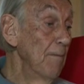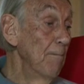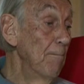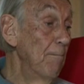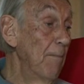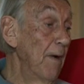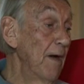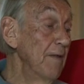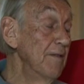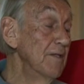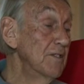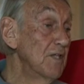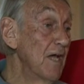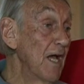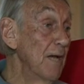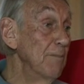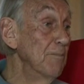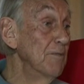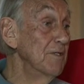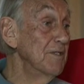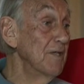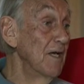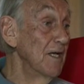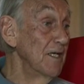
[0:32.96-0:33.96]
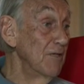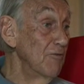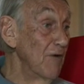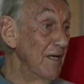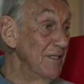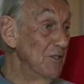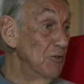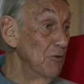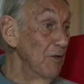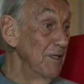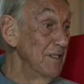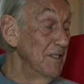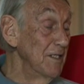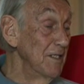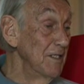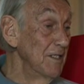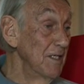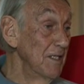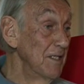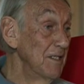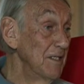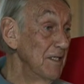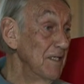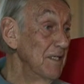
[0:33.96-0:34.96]
By the time that I graduated,
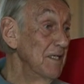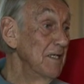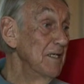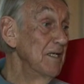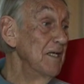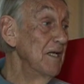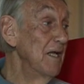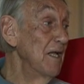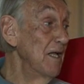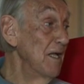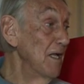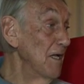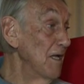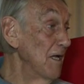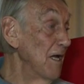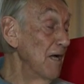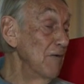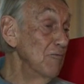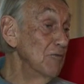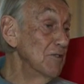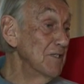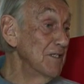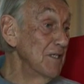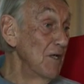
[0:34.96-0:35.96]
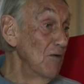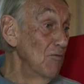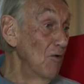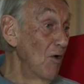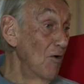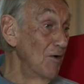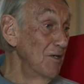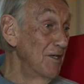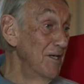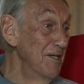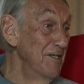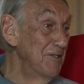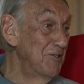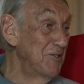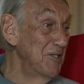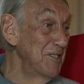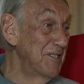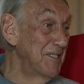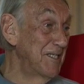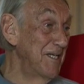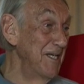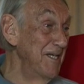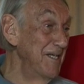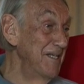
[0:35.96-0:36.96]
I was no longer
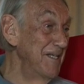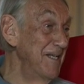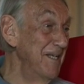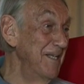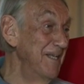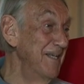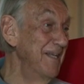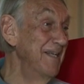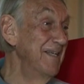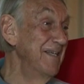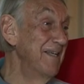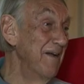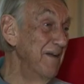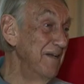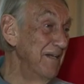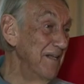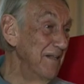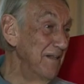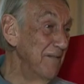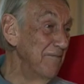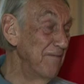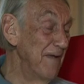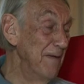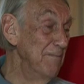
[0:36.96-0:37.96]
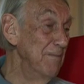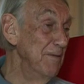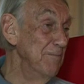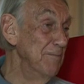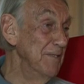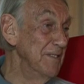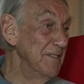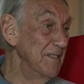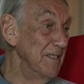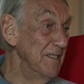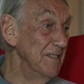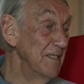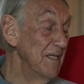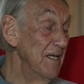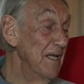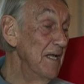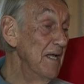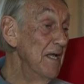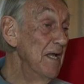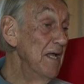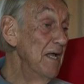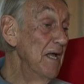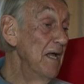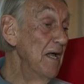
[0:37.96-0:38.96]
interested in going in the family business,
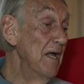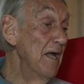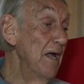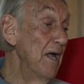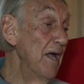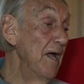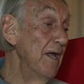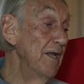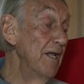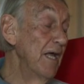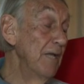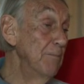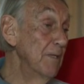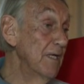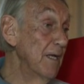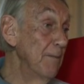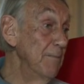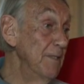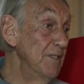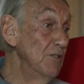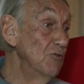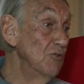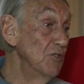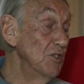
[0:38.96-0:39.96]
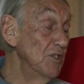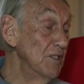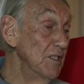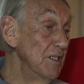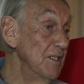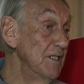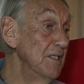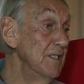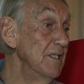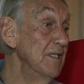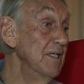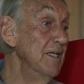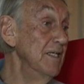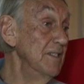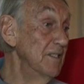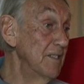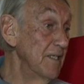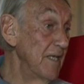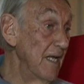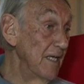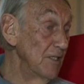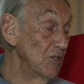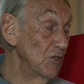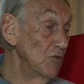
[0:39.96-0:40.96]
and I'd become interested in
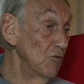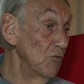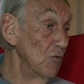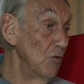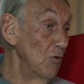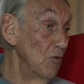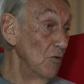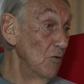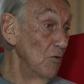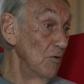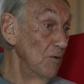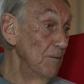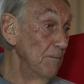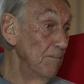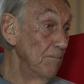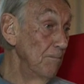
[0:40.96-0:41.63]
international law.